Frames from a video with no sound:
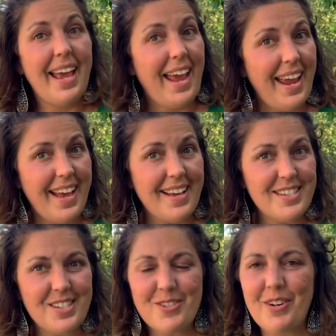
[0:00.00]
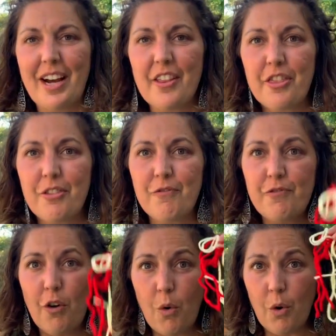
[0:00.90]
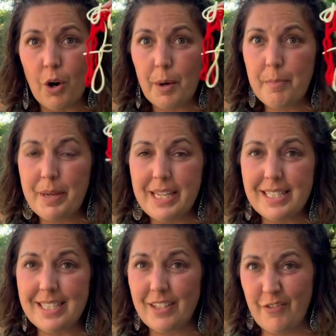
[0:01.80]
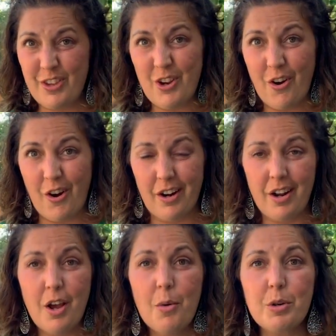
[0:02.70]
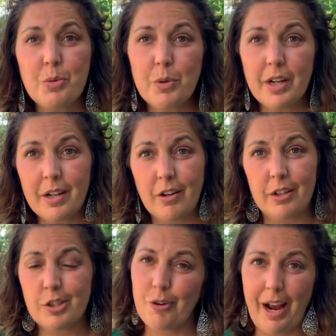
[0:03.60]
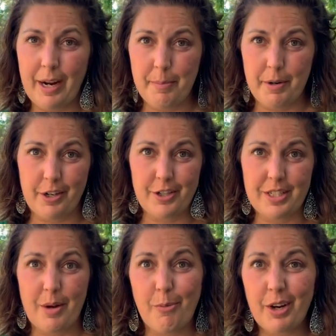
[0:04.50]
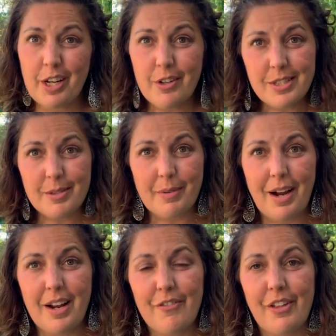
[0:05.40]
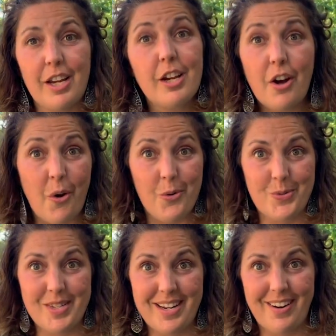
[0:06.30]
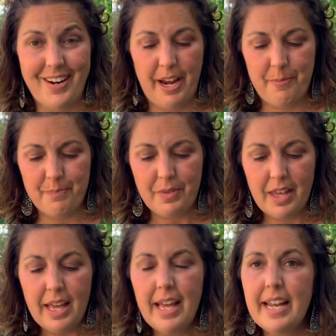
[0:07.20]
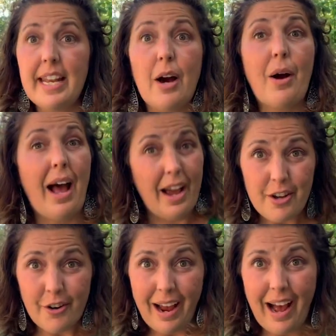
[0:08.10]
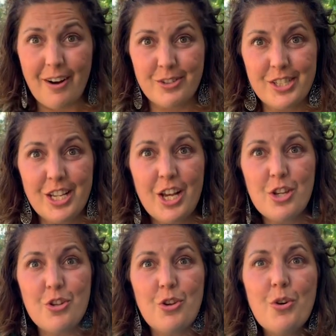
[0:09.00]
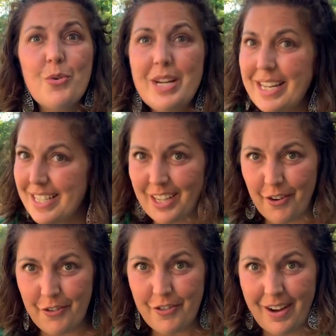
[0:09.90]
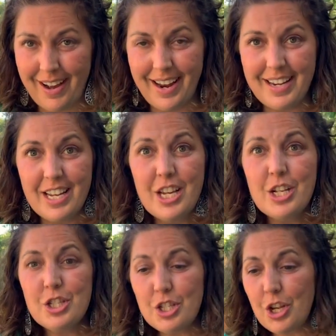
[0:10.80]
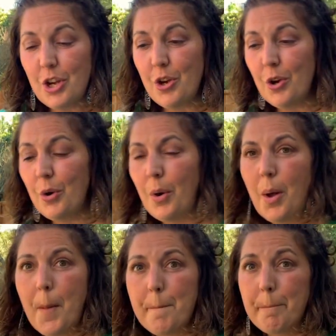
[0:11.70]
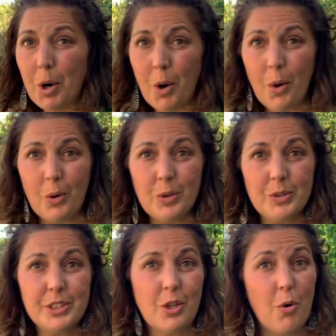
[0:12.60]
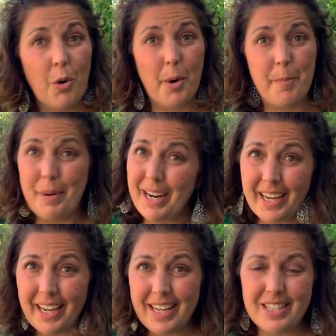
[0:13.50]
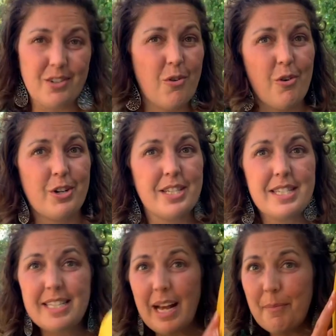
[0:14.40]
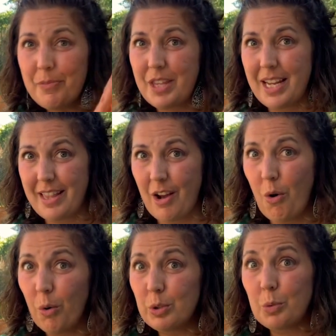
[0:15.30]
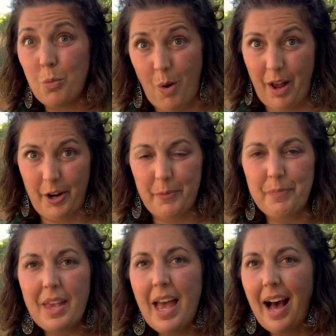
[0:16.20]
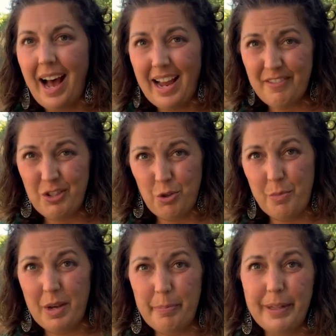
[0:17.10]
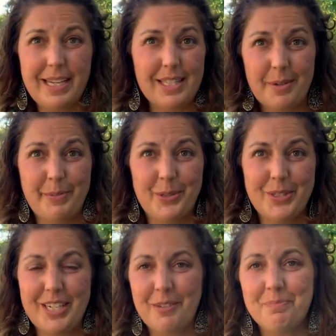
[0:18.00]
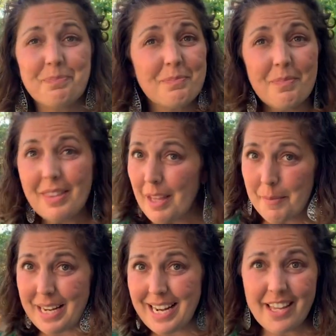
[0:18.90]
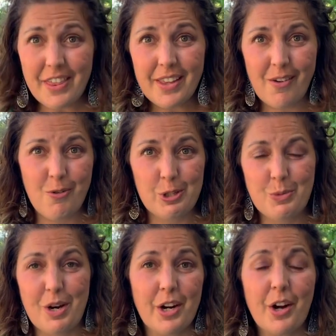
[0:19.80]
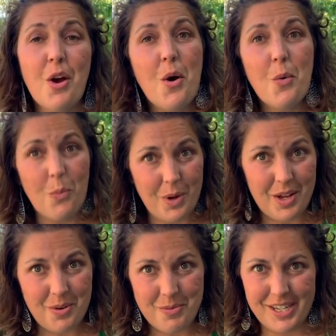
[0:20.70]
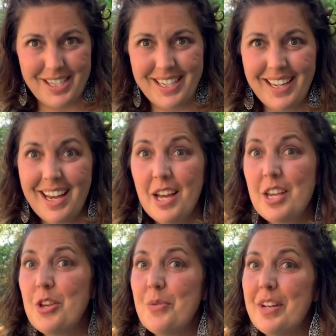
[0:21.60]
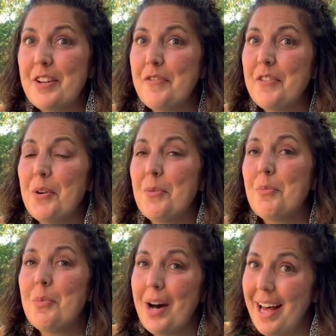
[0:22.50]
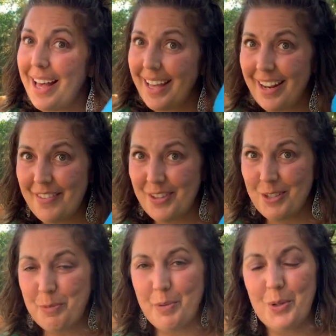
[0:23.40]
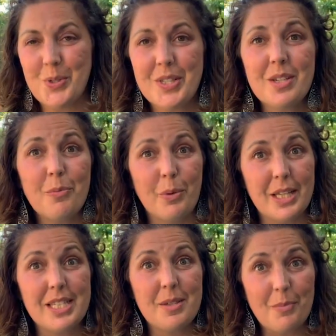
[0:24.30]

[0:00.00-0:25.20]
and you got 4 pieces of yarn, which we're going to call track markers, and we're going to use them kind of like cones in our game. Now at your house you need to go find 2 bowls or buckets or something that holds water. I have 2 big plastic bowls here, but anything that holds water will work. You need to fill one of those bowls with some